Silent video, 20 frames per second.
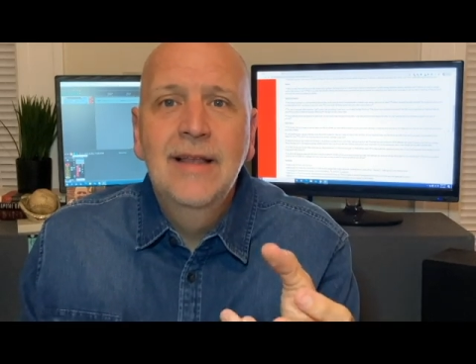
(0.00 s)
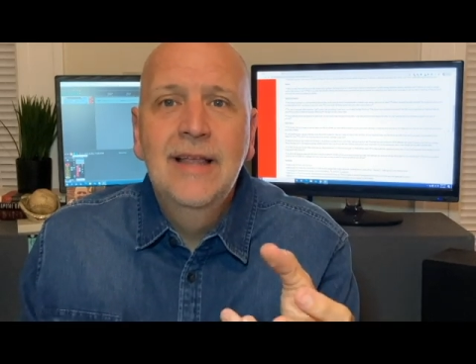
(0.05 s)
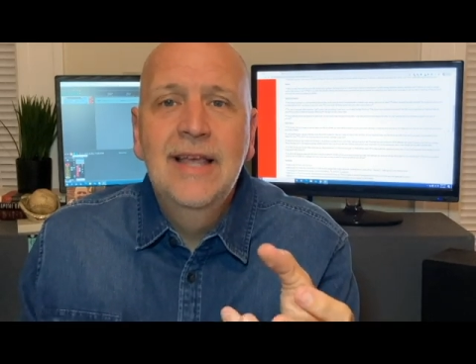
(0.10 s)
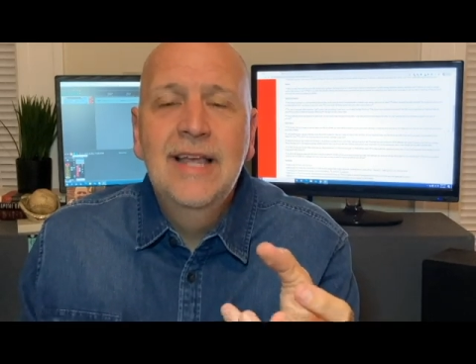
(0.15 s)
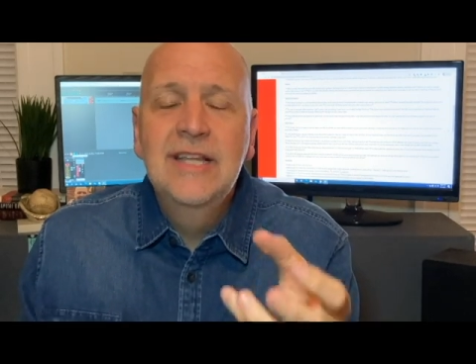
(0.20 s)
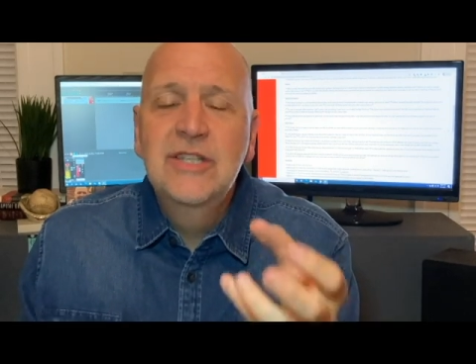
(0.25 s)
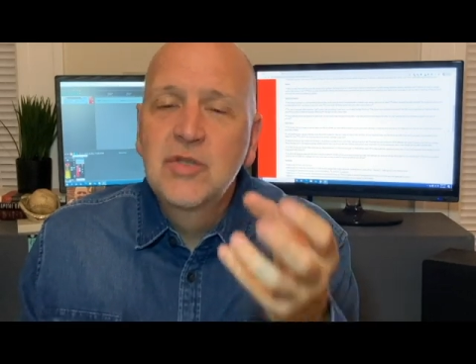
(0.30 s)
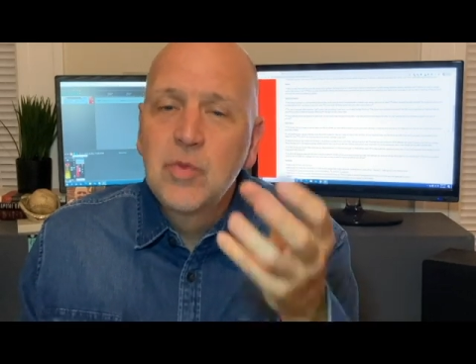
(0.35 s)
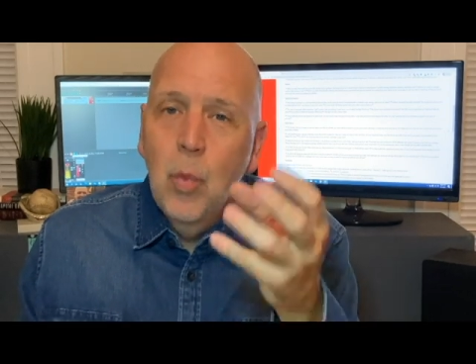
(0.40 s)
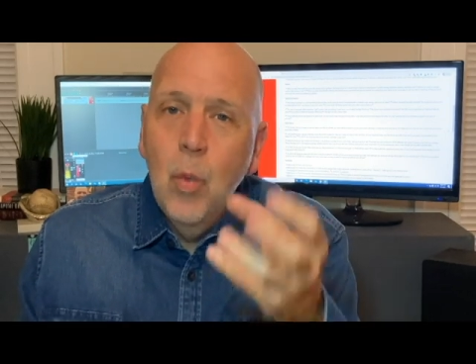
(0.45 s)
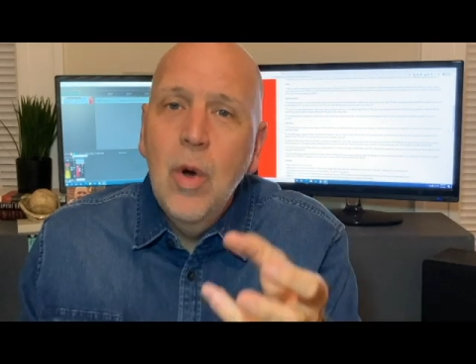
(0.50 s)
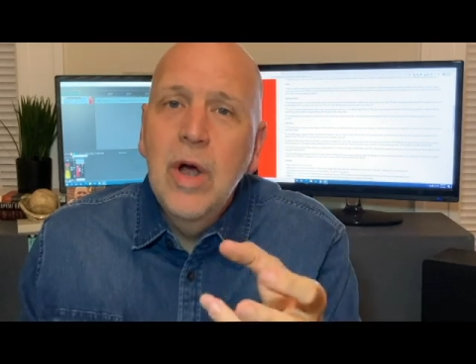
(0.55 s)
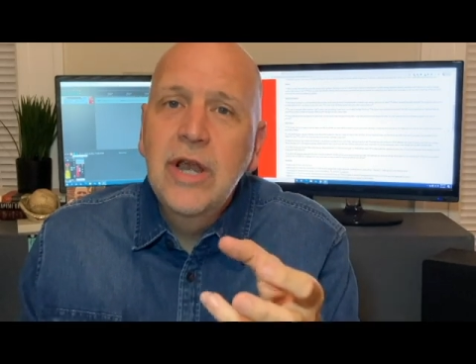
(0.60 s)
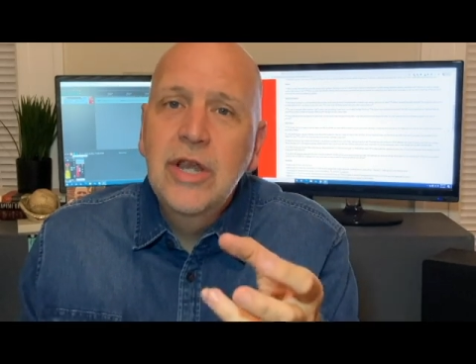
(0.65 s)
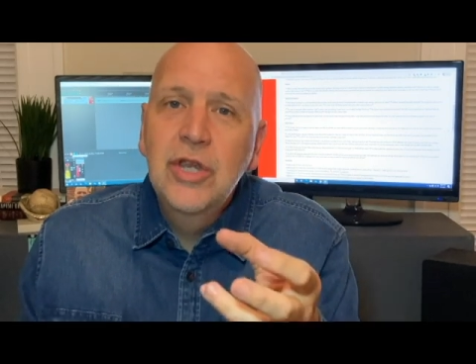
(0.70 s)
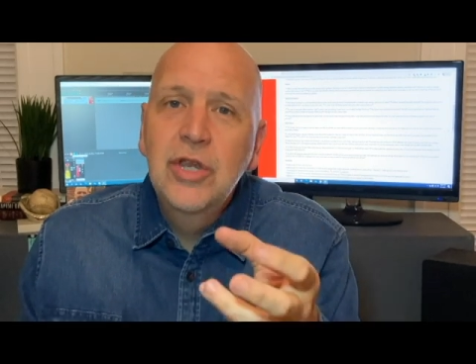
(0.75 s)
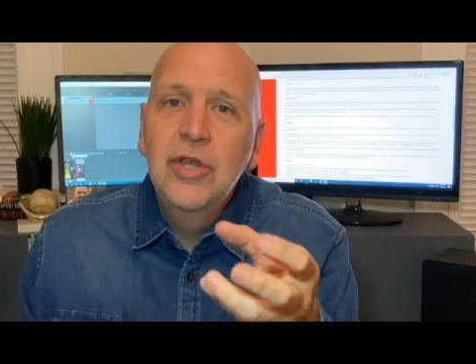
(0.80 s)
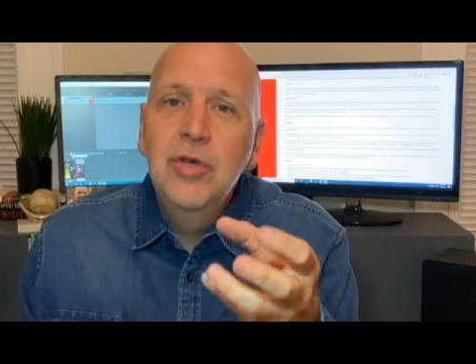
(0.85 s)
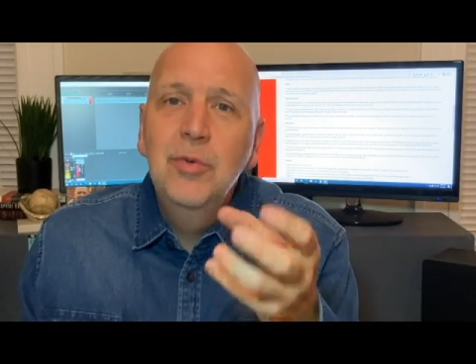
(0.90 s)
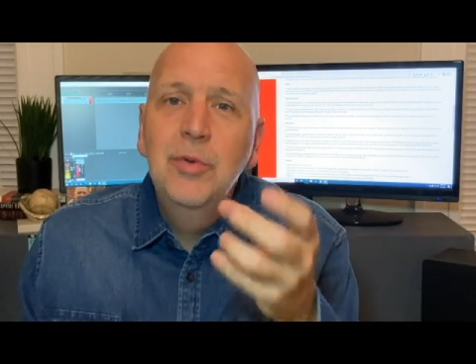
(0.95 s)
It's
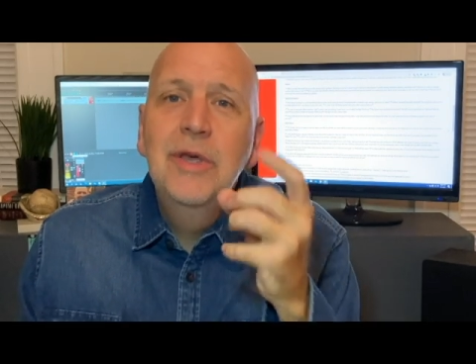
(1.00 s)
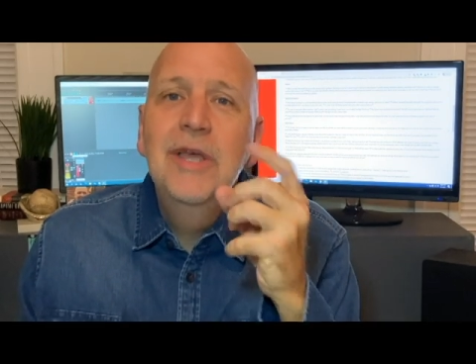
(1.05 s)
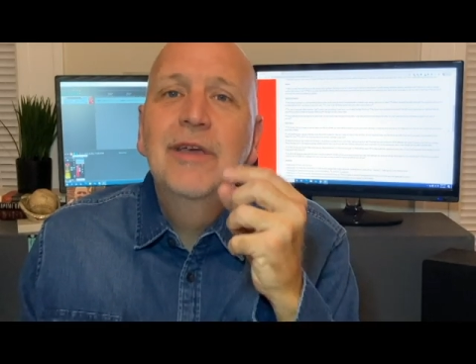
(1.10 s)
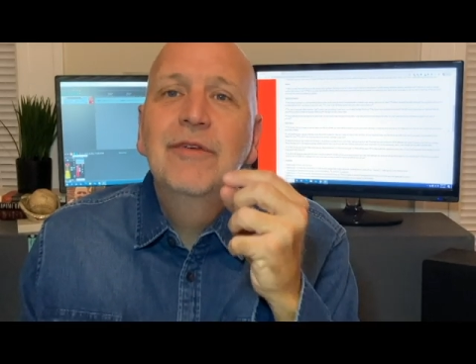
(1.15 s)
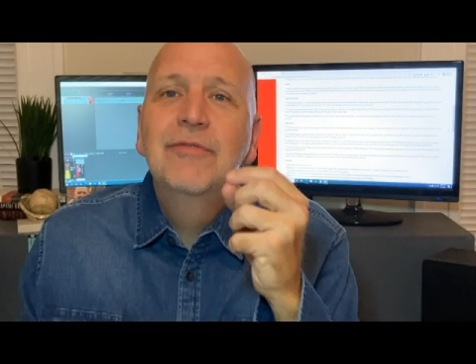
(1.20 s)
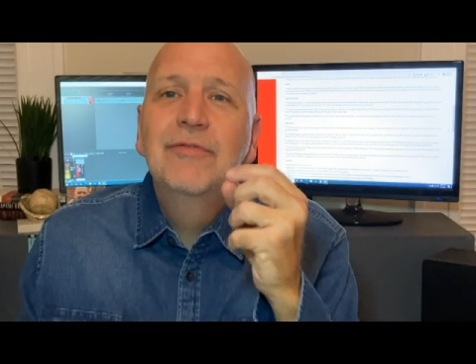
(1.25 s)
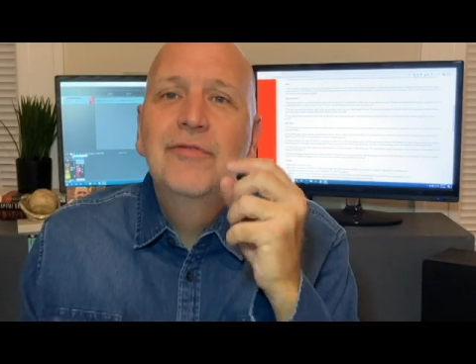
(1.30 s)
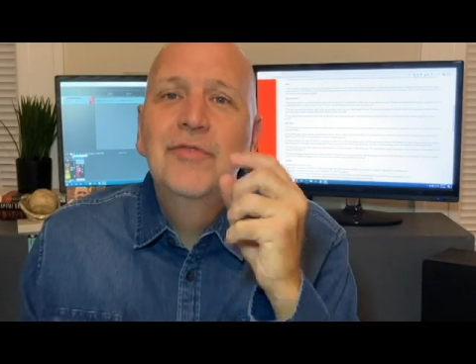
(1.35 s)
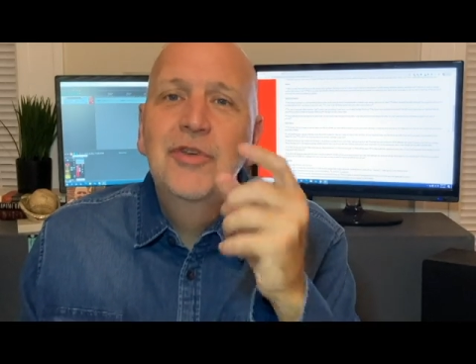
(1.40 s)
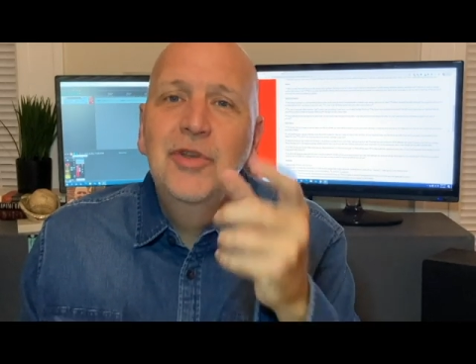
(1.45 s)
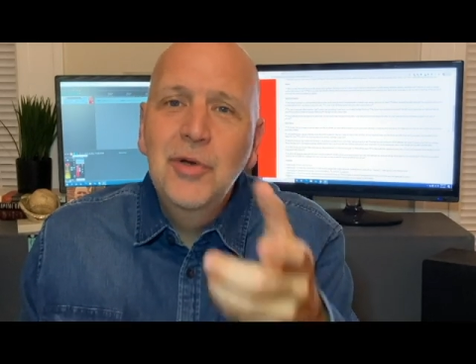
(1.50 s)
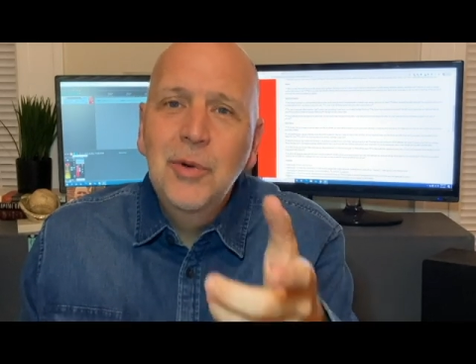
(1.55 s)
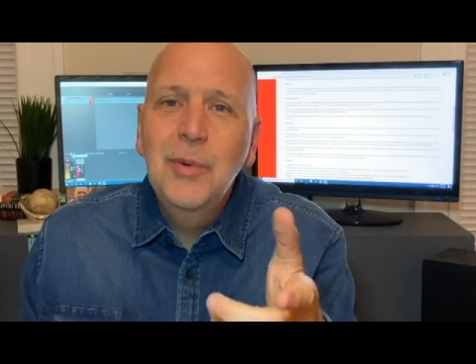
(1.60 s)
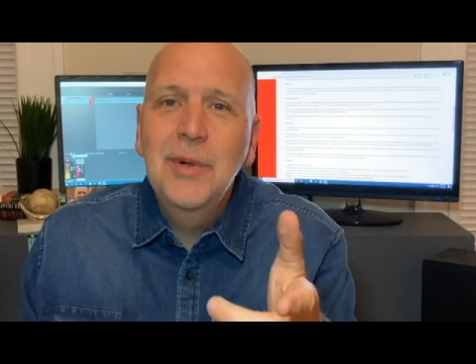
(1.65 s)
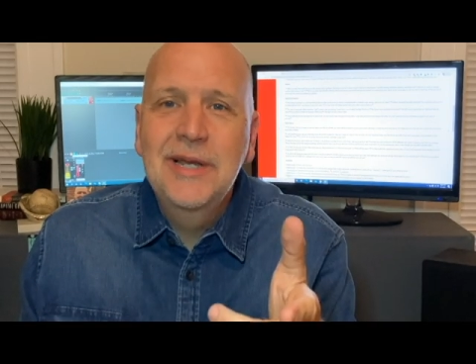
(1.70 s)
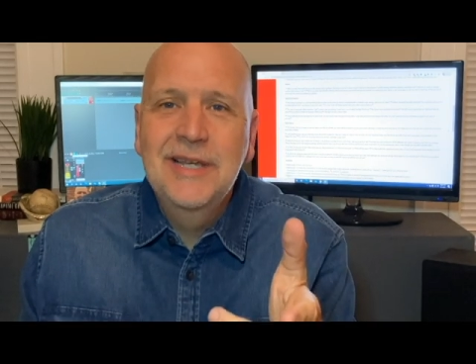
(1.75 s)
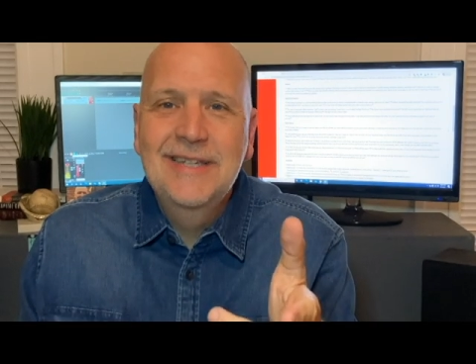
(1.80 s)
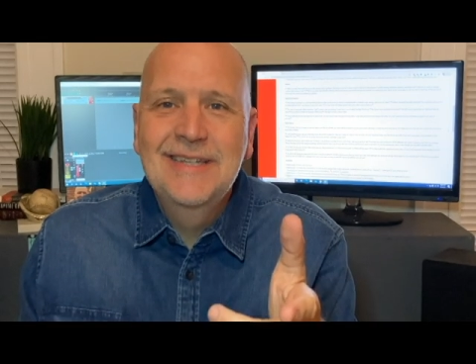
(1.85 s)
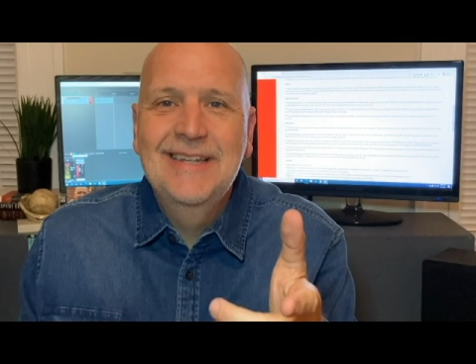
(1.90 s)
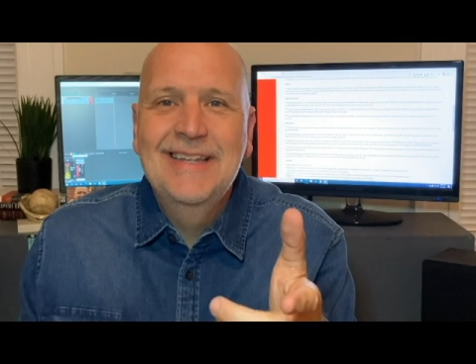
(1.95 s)
what you give to it.